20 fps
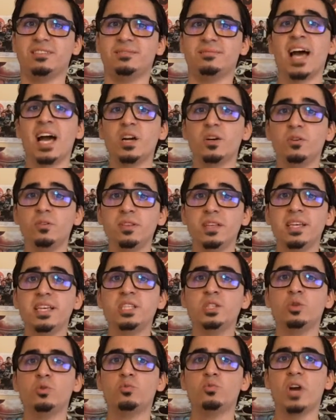Tackled
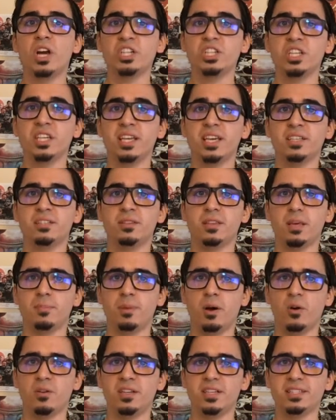is rushing into the
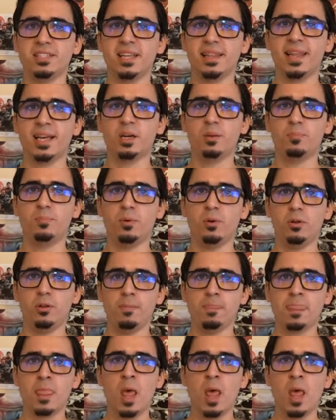opponent, like a bull.